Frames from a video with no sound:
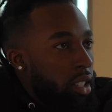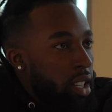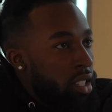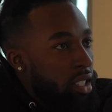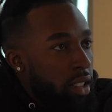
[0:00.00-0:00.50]

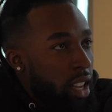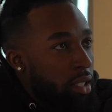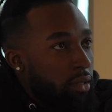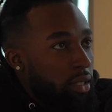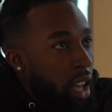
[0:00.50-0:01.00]
it just
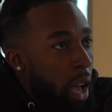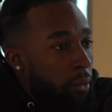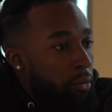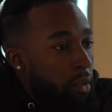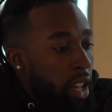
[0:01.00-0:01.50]
takes
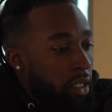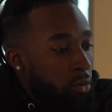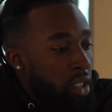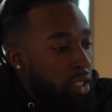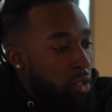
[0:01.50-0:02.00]
time for me to have to
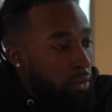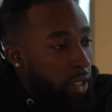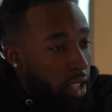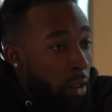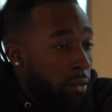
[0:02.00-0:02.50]
really
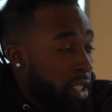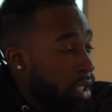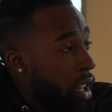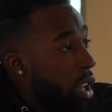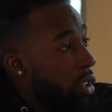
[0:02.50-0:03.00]
reflect. I reflect a
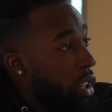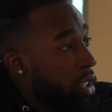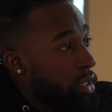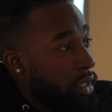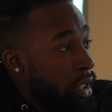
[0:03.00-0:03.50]
lot.
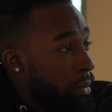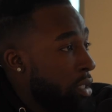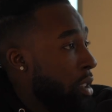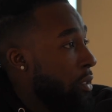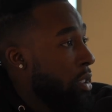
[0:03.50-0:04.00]
Like, talk to
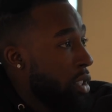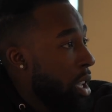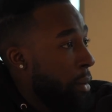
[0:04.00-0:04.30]
myself all the time.